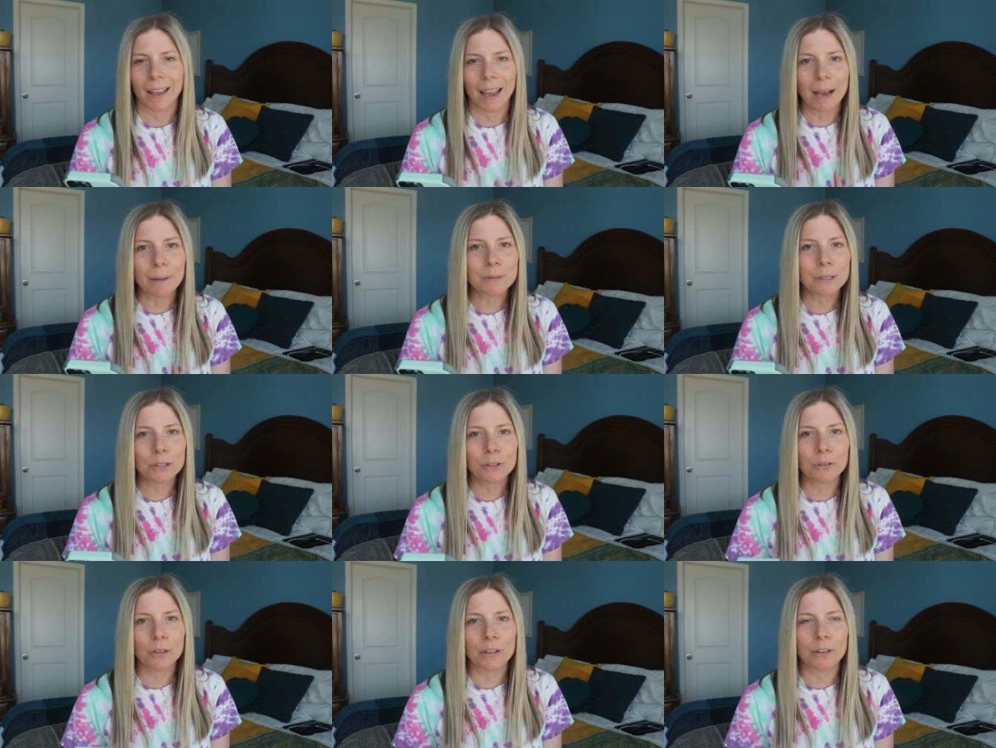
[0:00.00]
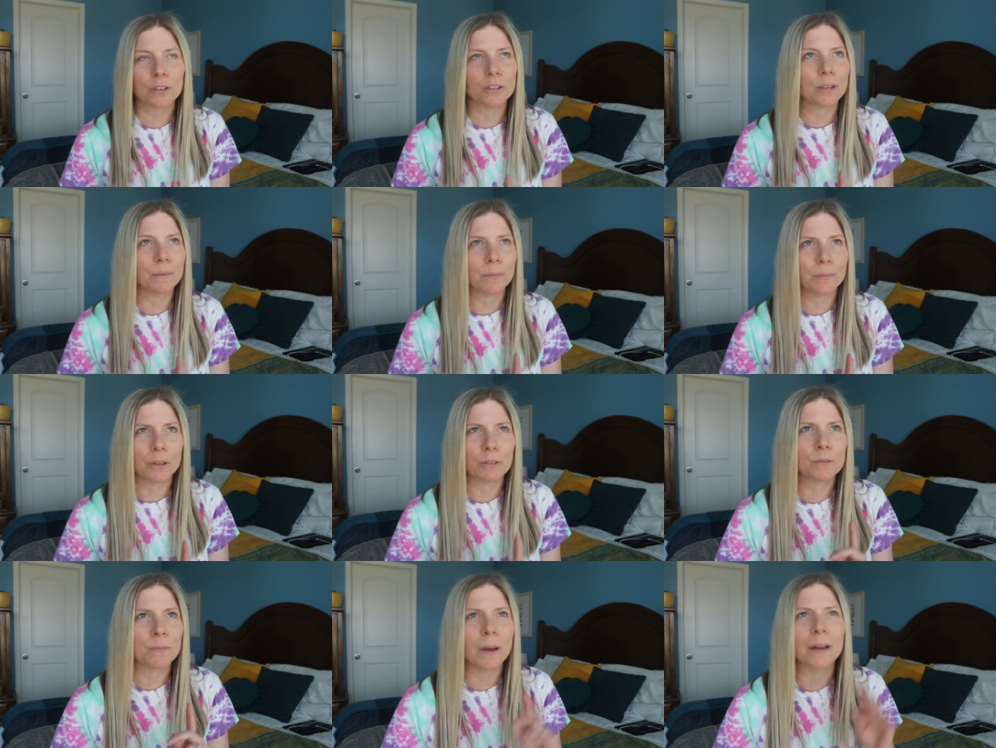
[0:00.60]
Absolutely, there,
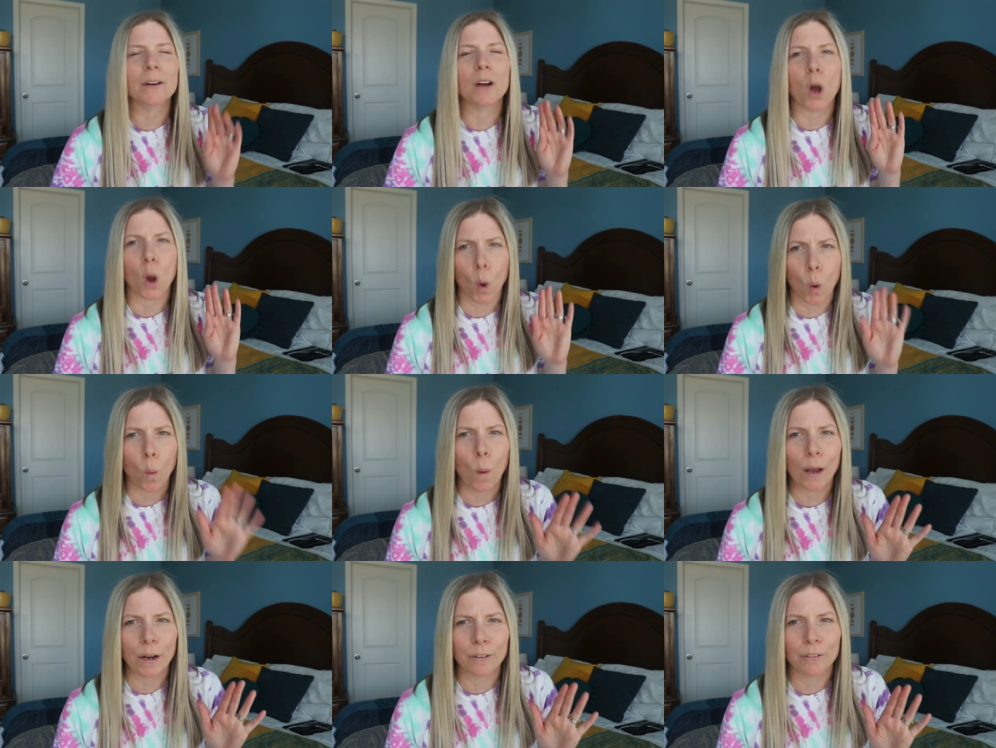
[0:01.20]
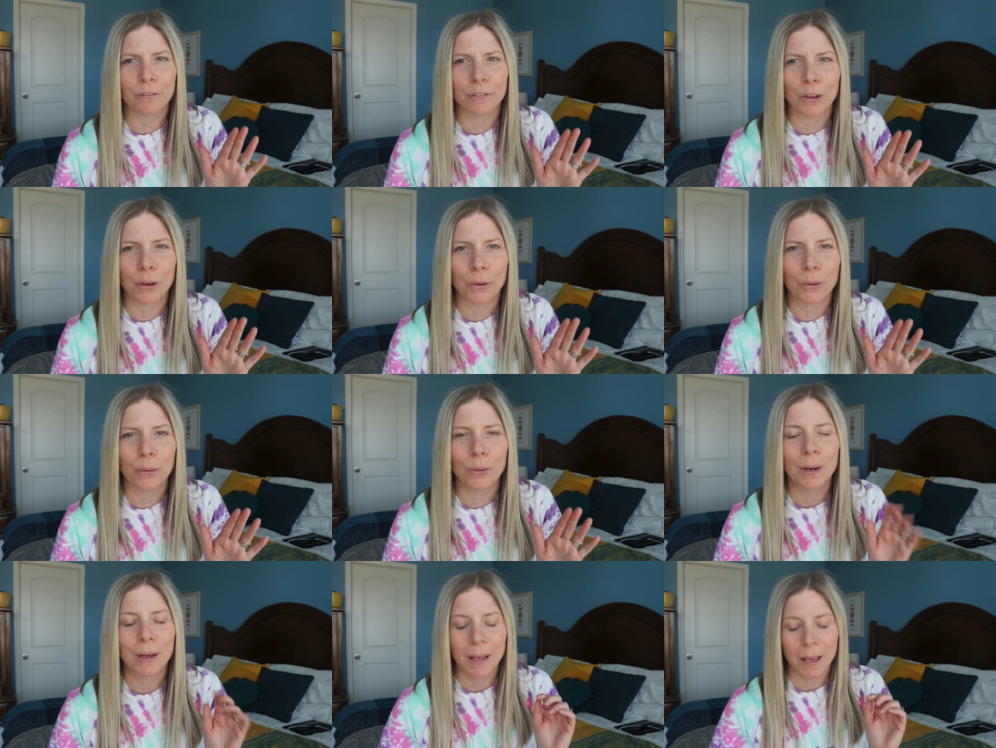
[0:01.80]
there's been quite a
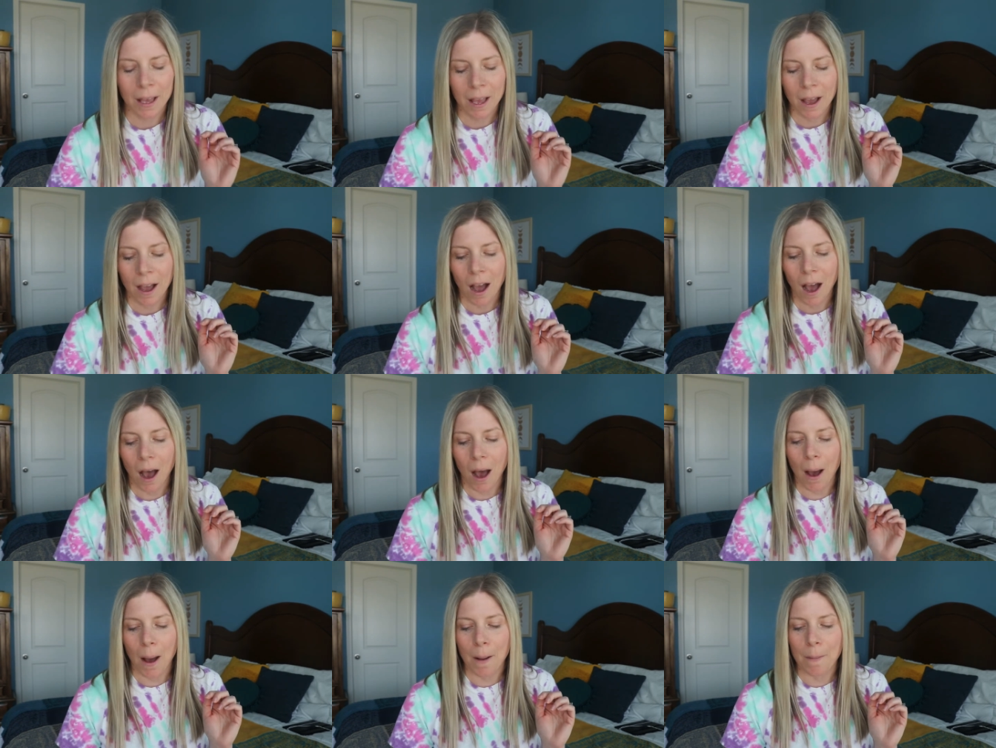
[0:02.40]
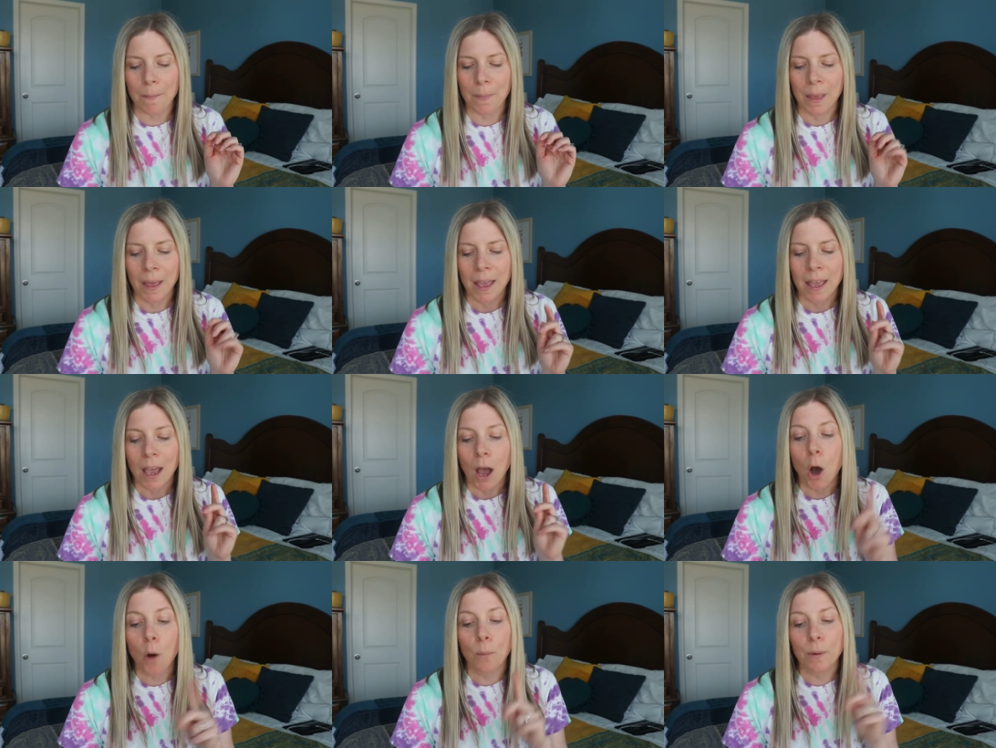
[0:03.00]
few. Um,
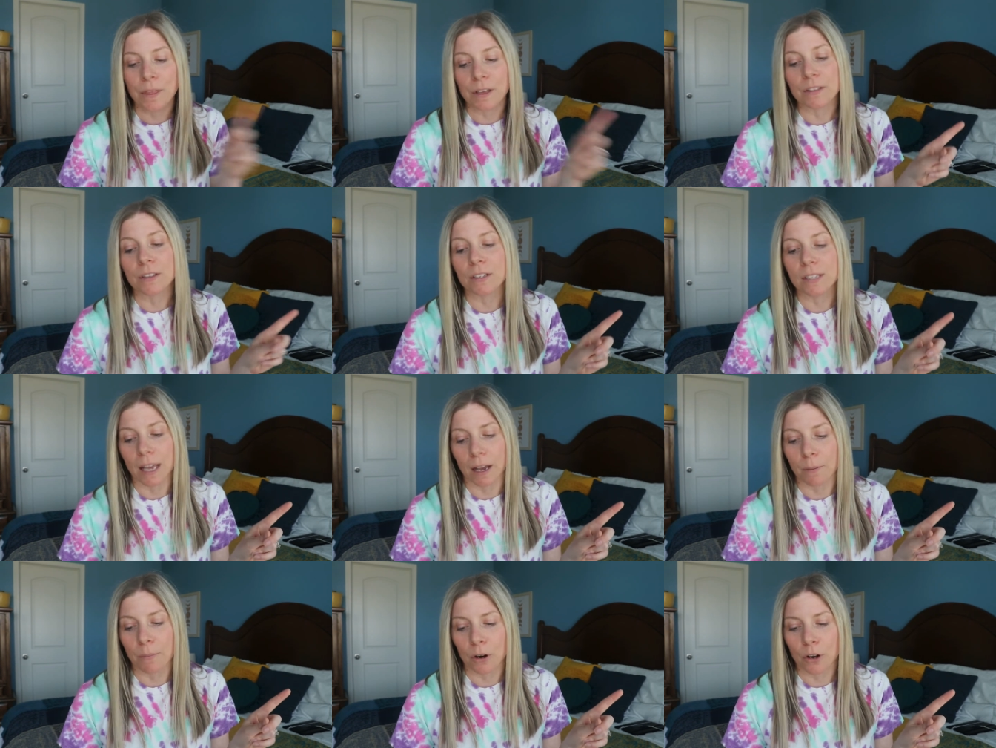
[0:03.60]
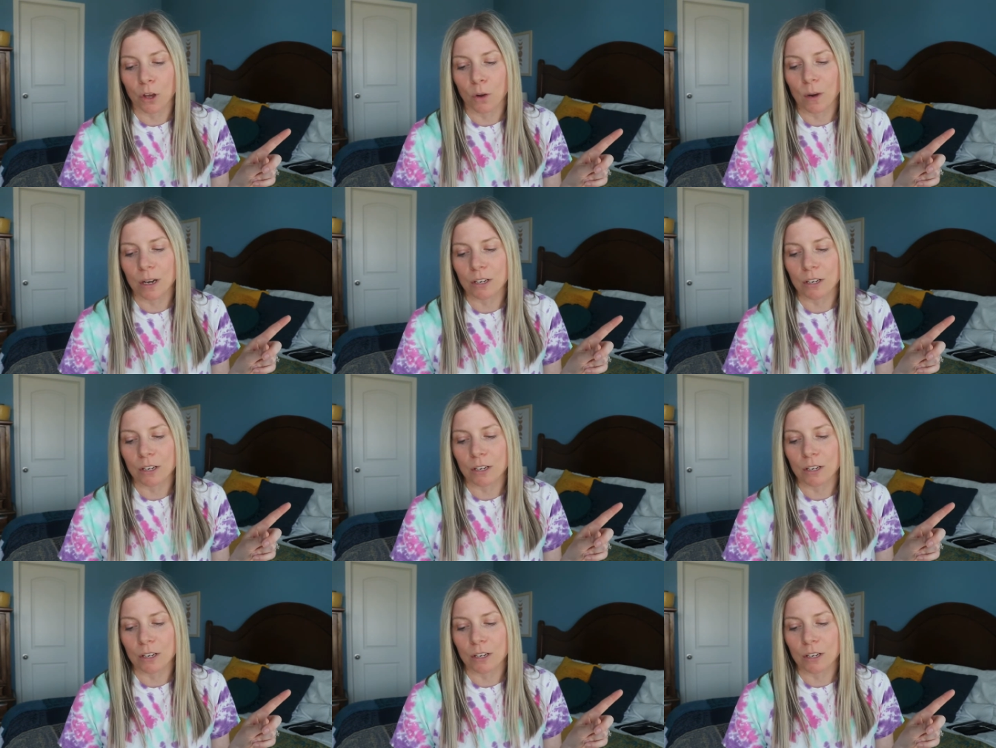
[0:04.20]
oh, but then the second part of the